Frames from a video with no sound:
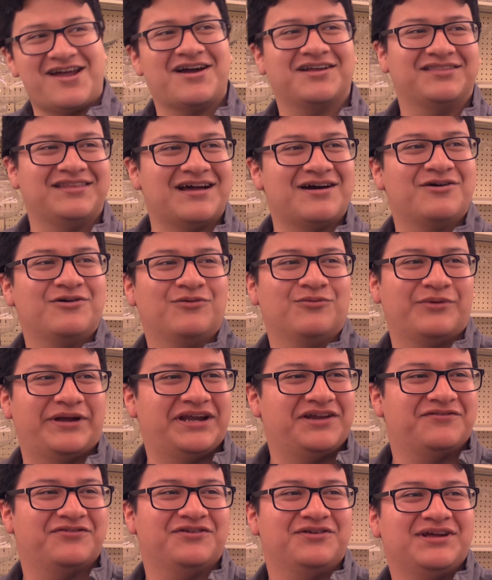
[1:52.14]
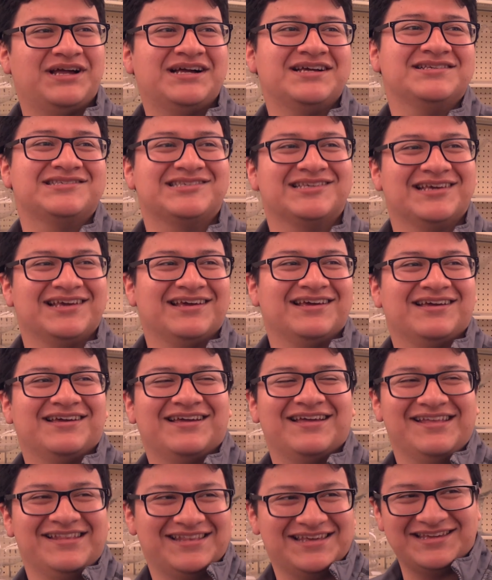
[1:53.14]
knocked out waiting for you guys.
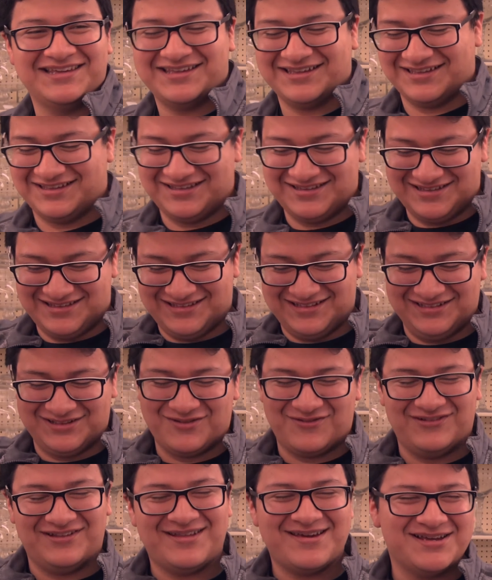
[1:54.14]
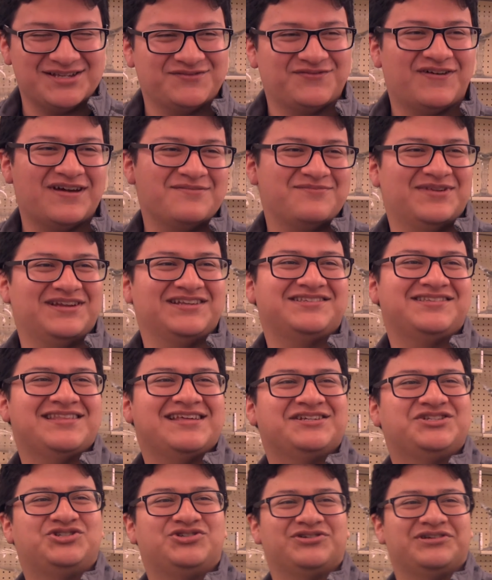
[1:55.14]
Mm-hmm. Like, the last five minutes of
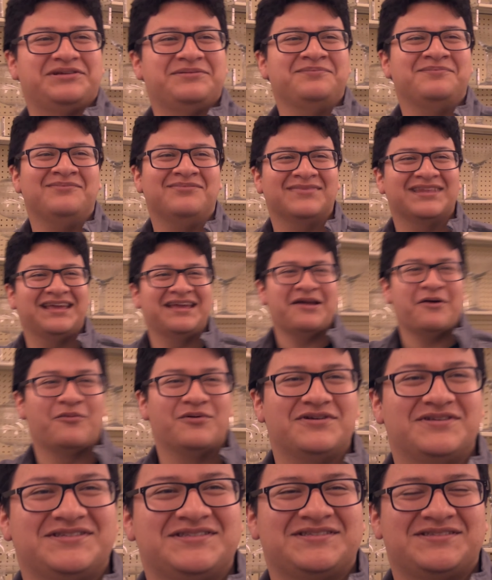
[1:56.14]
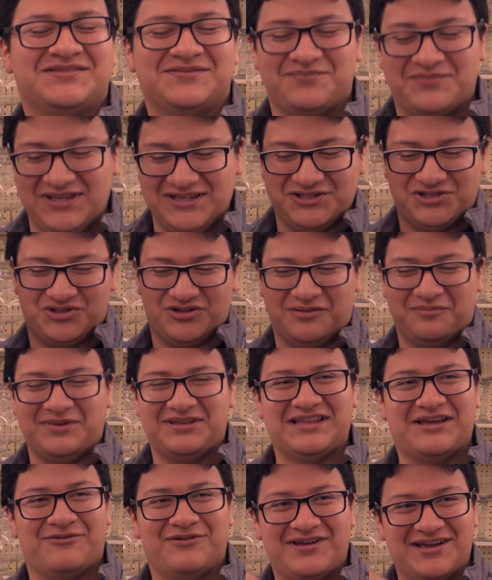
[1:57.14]
that dream was me dreaming
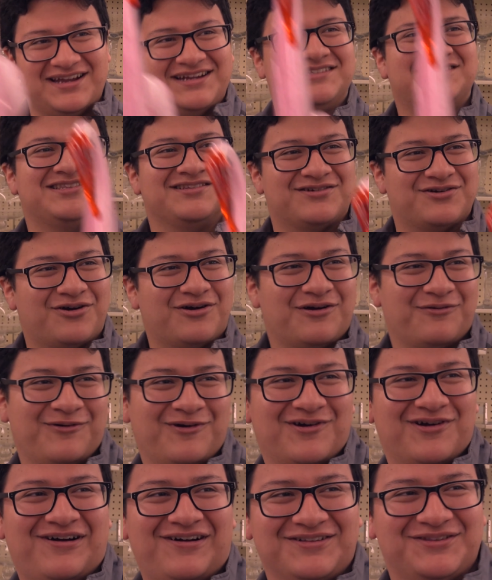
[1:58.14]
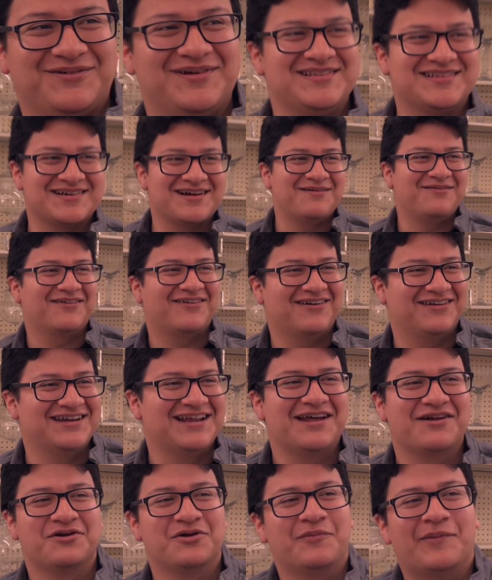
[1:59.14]
that we got into the car. We were on the way to Comic Con, and I
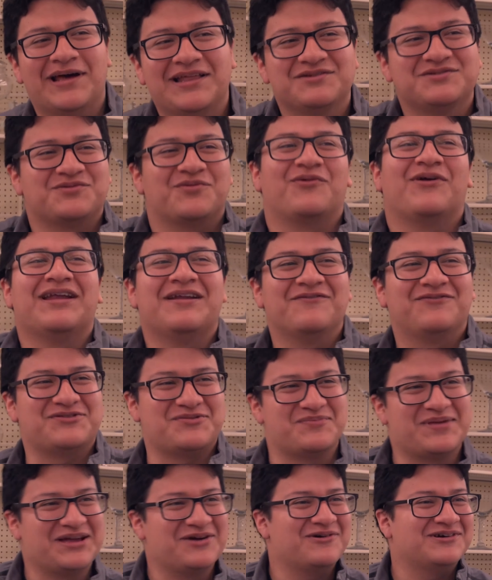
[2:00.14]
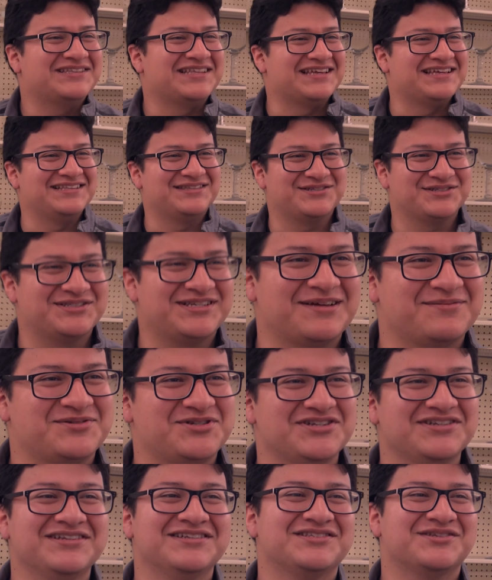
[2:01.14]
don't know why there was a random flamingo at the
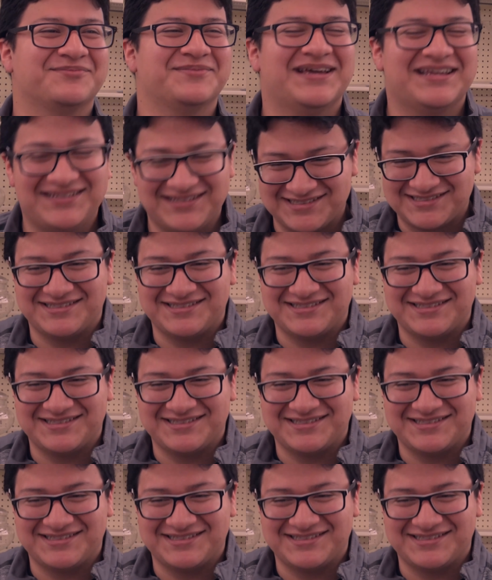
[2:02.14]
intersection, so we had to